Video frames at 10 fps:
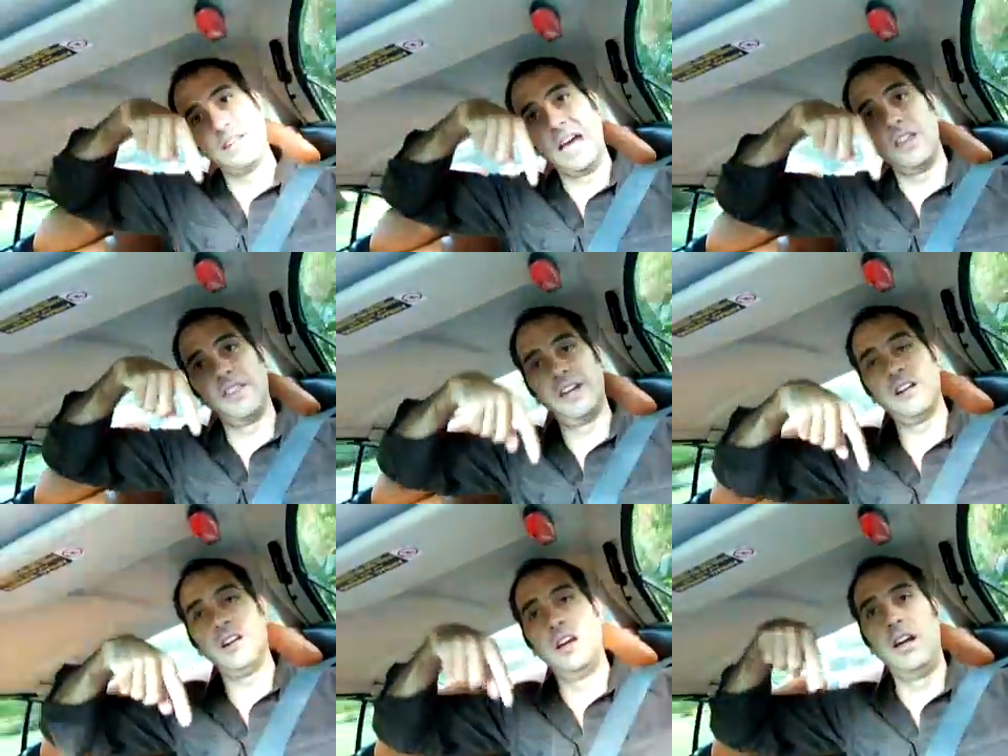down
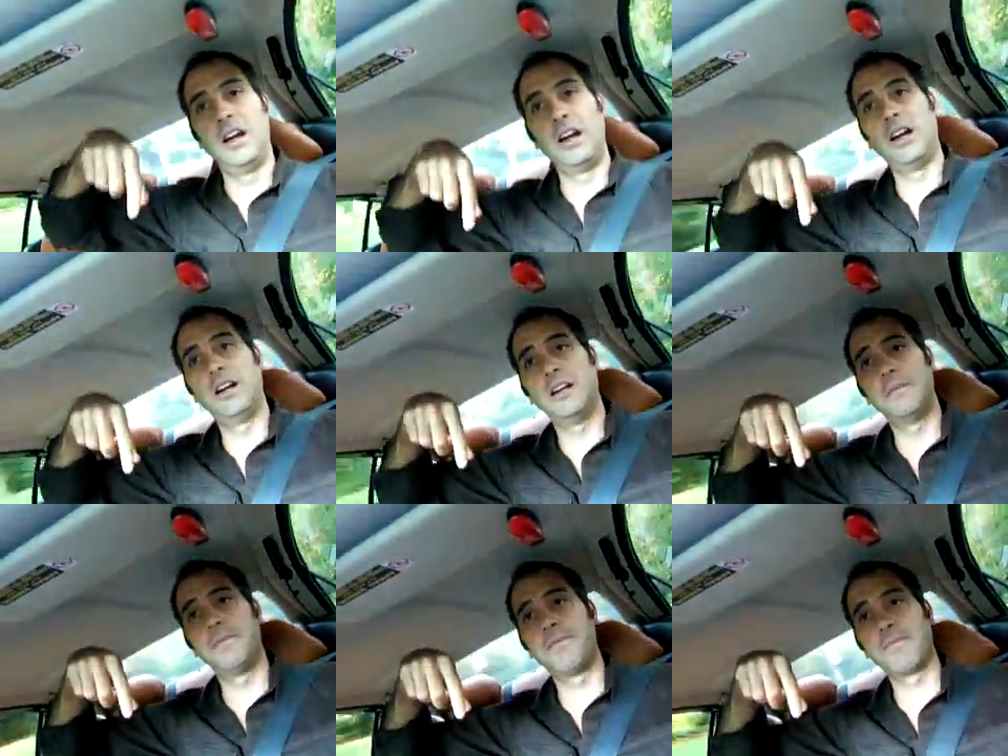there
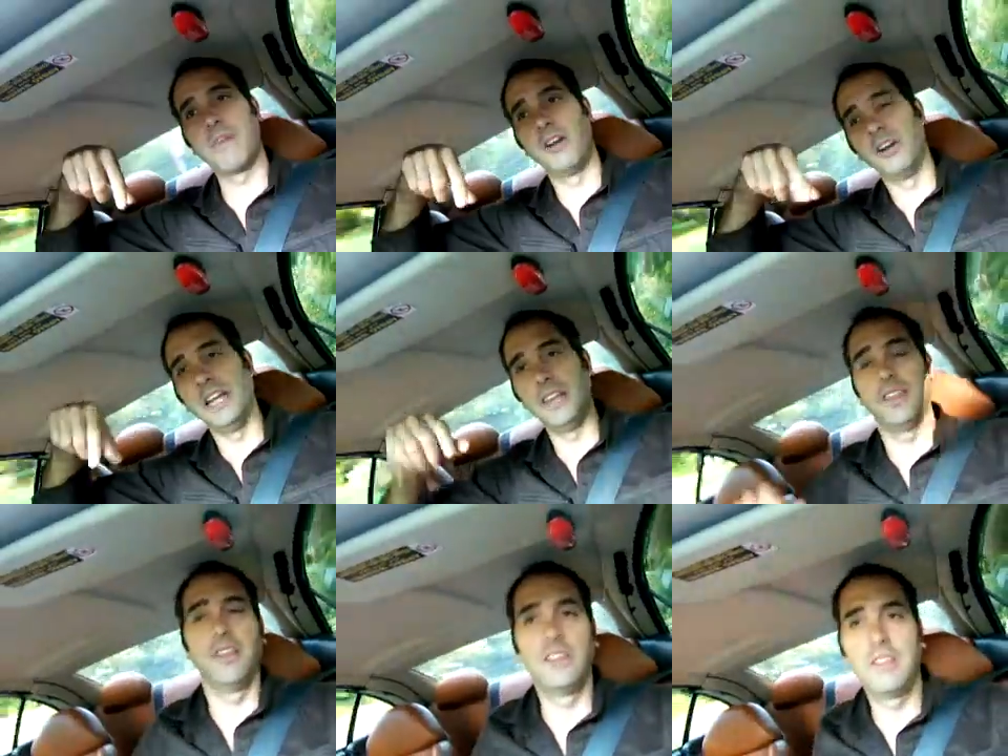underneath
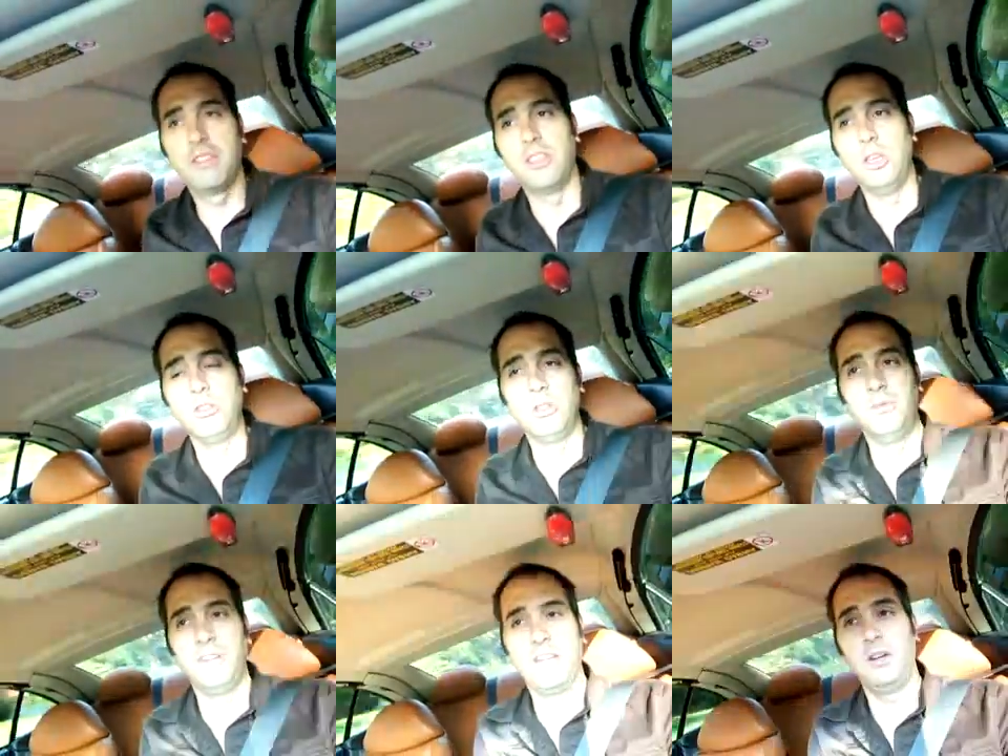the YouTube
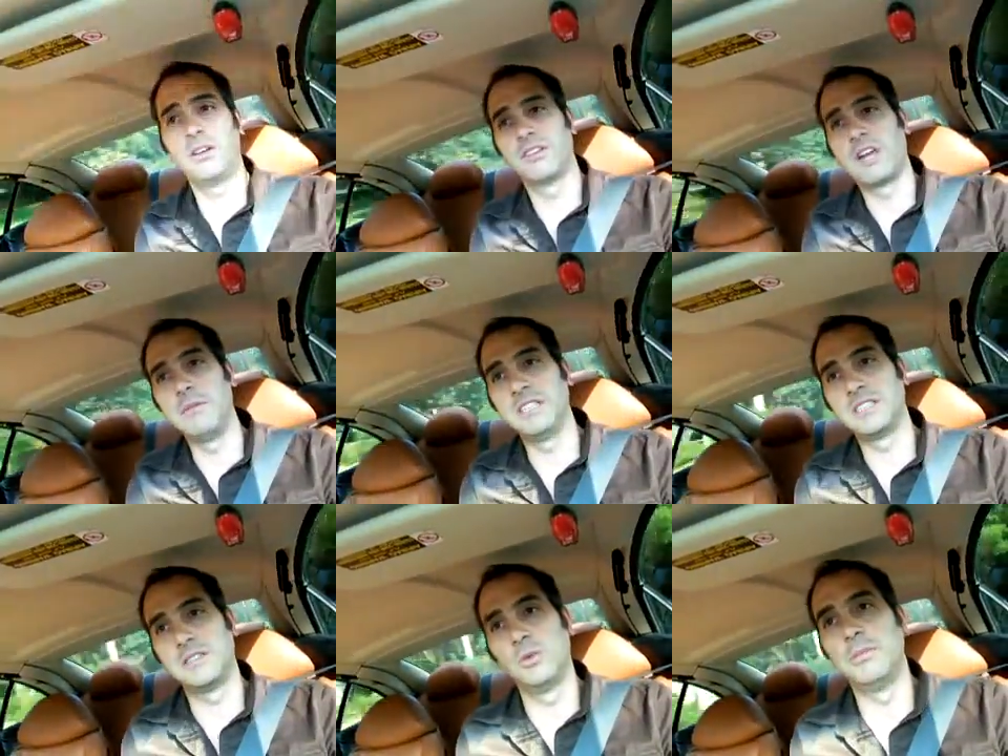video, because
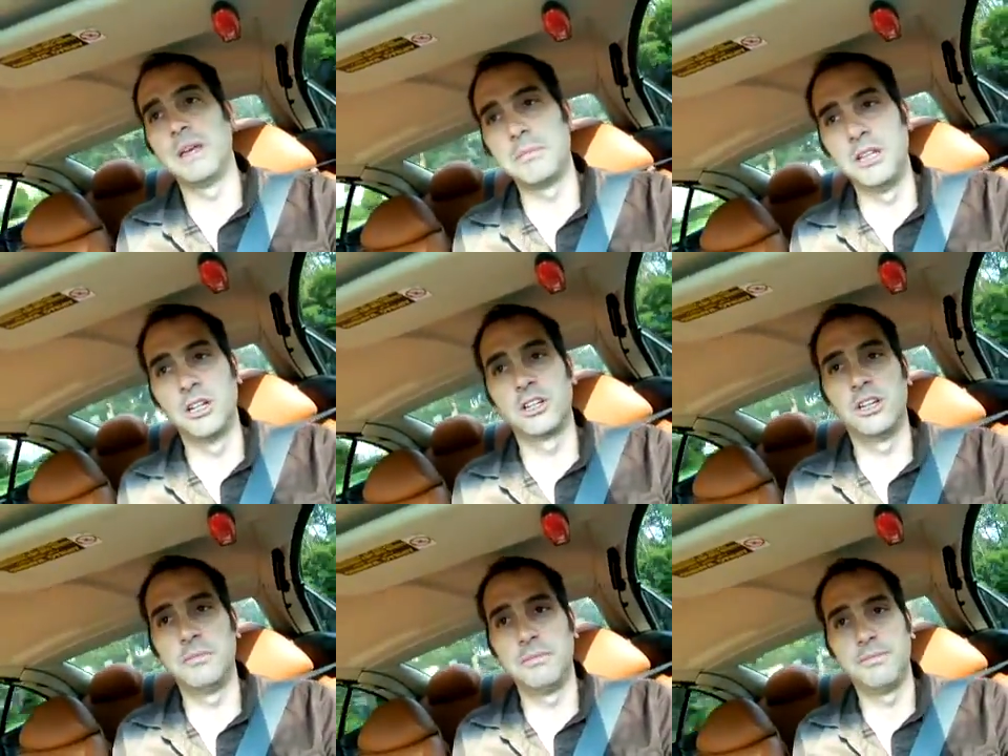comments will make me look
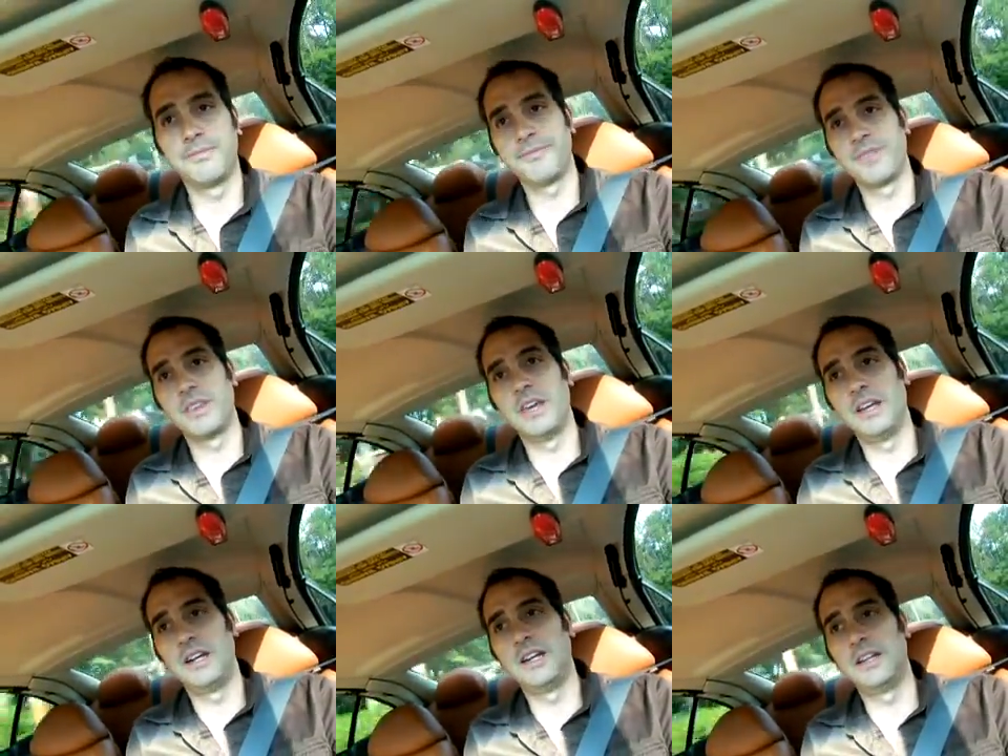good.
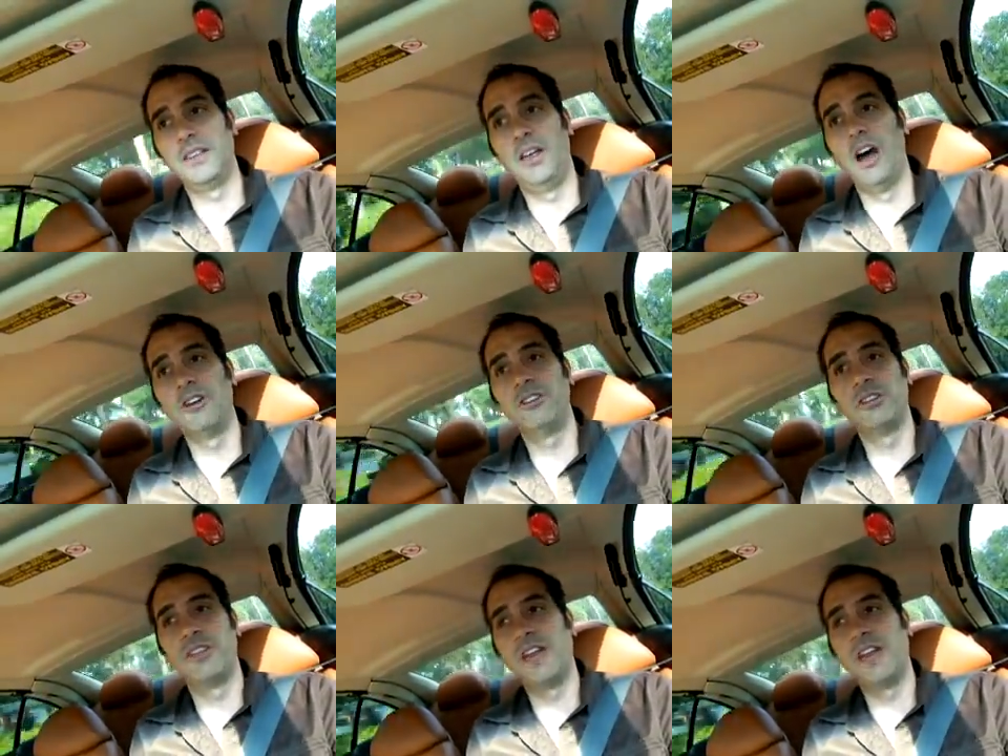Hundreds and